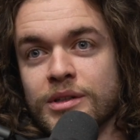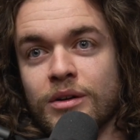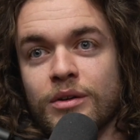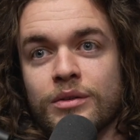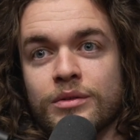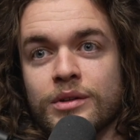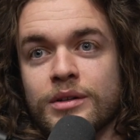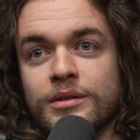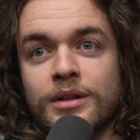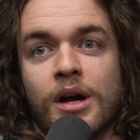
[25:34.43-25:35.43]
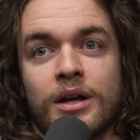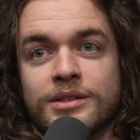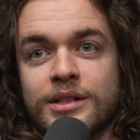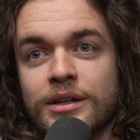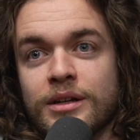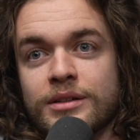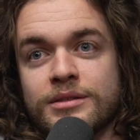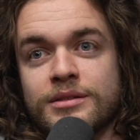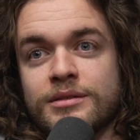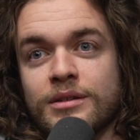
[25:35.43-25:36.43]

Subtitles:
and all the Nastias,